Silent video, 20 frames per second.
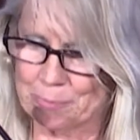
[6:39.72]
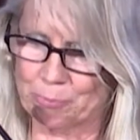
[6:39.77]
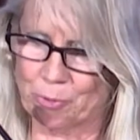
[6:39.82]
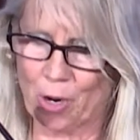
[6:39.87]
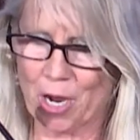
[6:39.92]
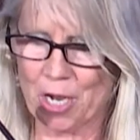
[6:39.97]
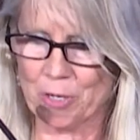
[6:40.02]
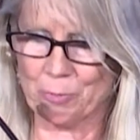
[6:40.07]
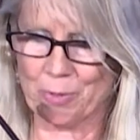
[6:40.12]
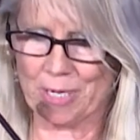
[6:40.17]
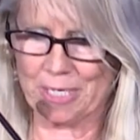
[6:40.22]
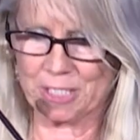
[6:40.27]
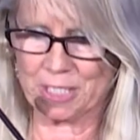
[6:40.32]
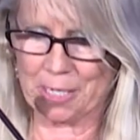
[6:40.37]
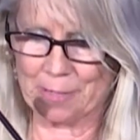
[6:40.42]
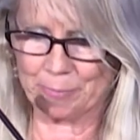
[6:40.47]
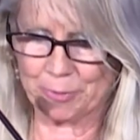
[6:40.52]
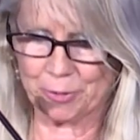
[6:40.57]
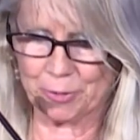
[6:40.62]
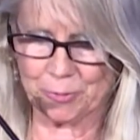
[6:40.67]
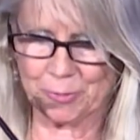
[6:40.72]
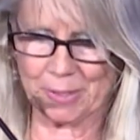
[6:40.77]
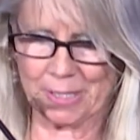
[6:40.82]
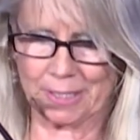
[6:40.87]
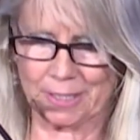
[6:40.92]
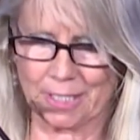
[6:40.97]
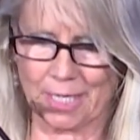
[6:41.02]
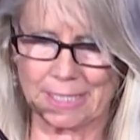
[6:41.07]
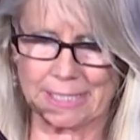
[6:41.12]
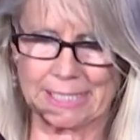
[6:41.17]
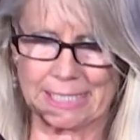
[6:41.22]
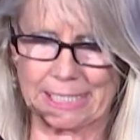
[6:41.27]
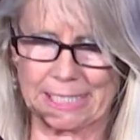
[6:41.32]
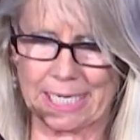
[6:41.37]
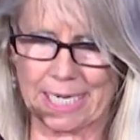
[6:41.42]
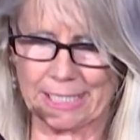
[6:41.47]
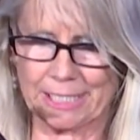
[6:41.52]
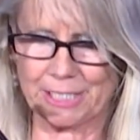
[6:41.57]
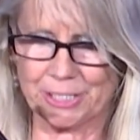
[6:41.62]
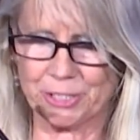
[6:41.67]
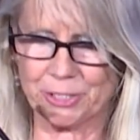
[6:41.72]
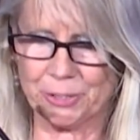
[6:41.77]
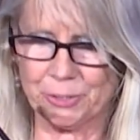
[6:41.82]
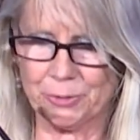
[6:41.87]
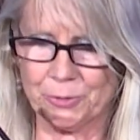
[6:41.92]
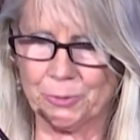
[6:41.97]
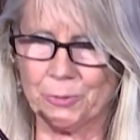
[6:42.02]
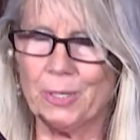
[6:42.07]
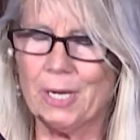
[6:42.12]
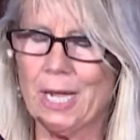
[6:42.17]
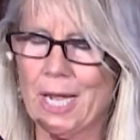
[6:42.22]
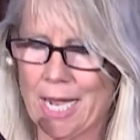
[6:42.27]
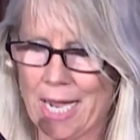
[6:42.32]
Broadway debut in 1982